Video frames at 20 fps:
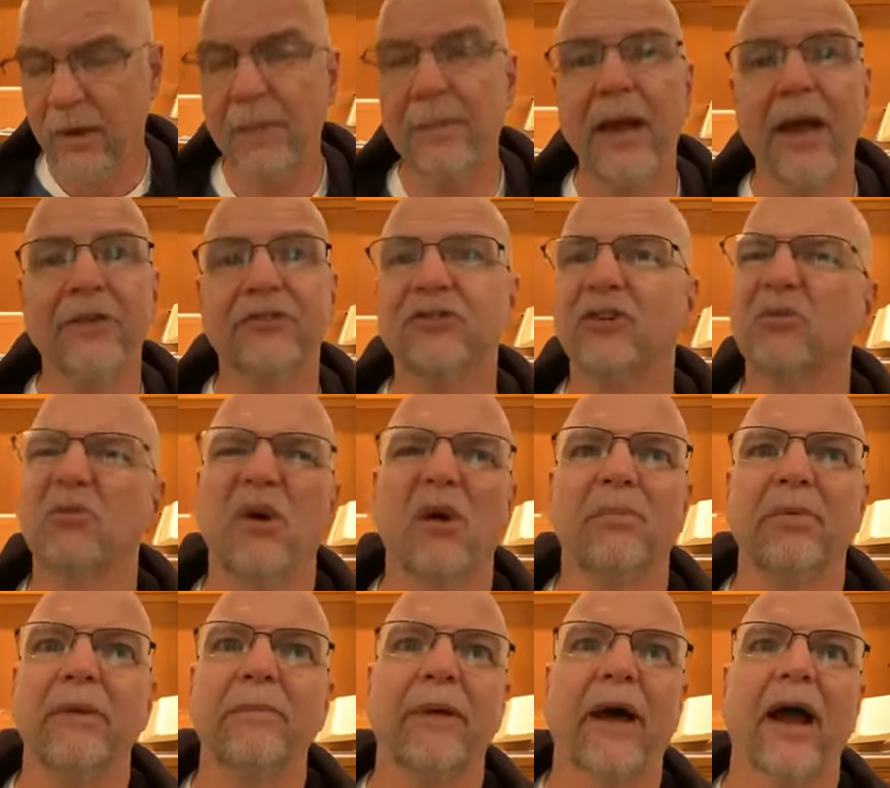My master
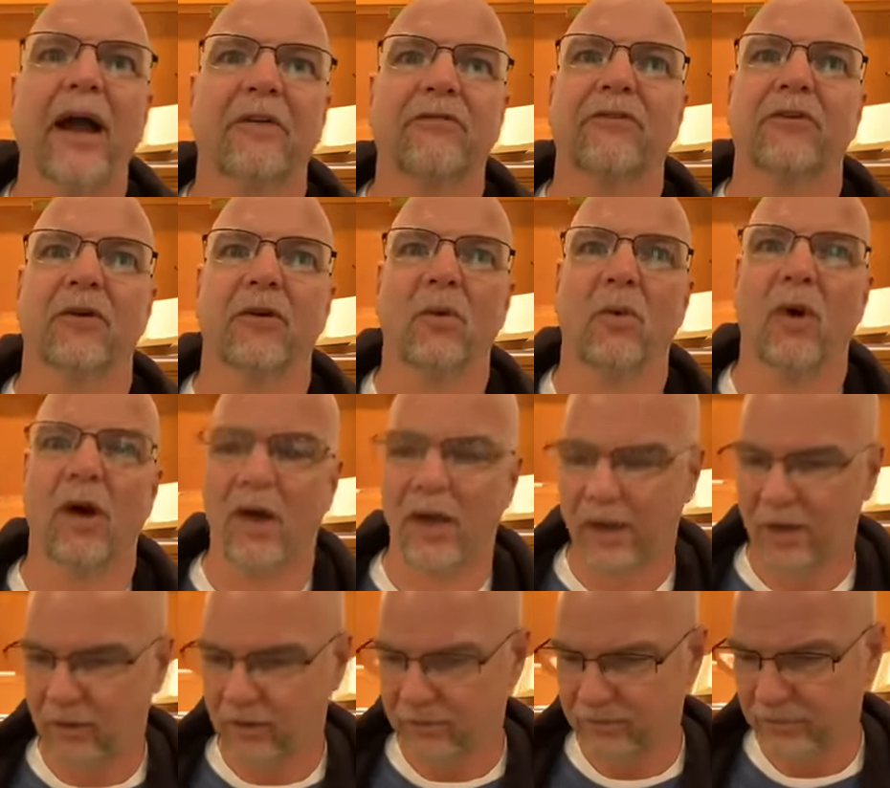won't be back for a
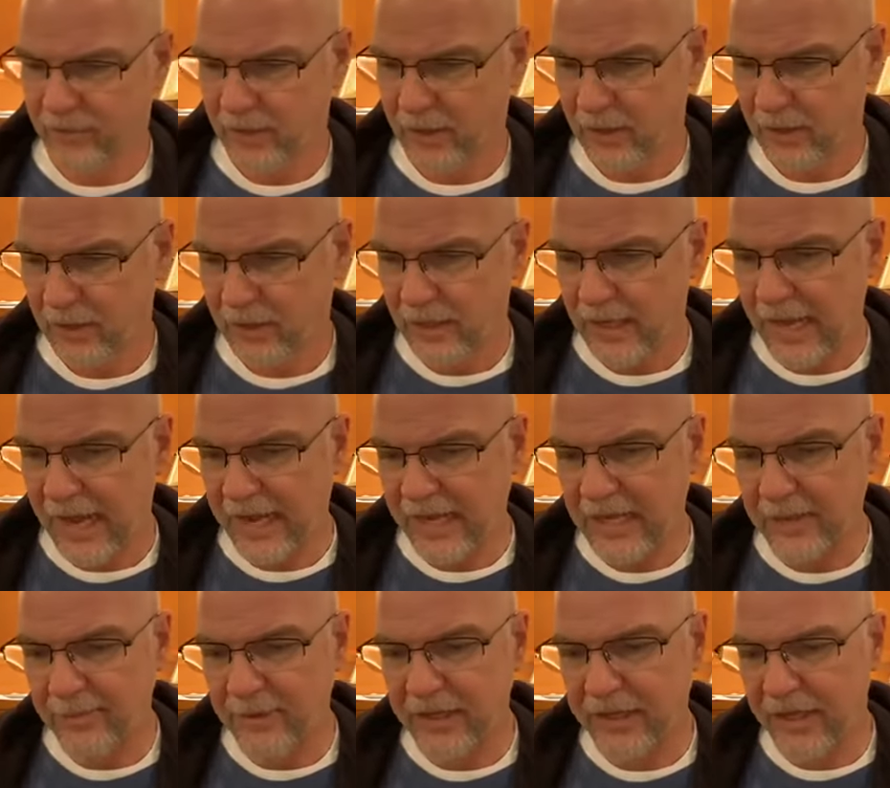while. And
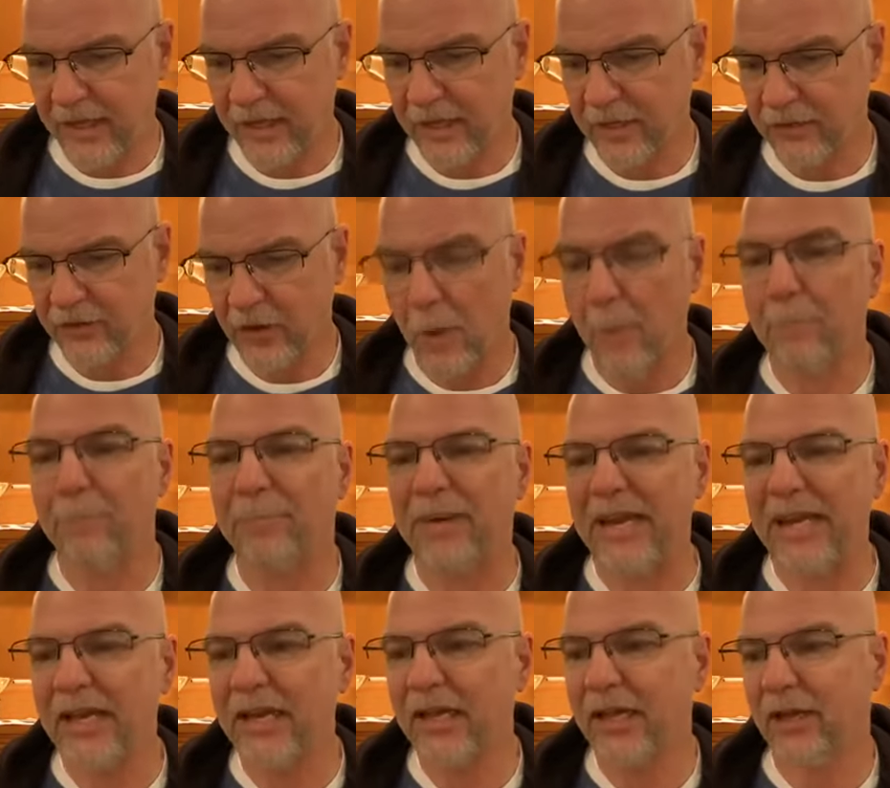he begins
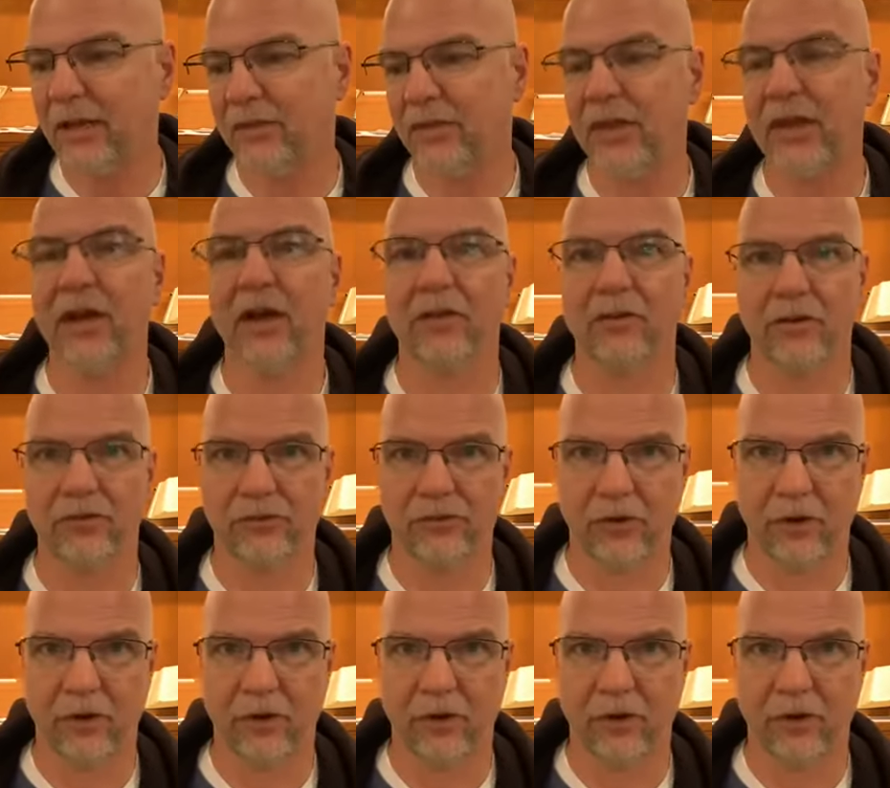beating the other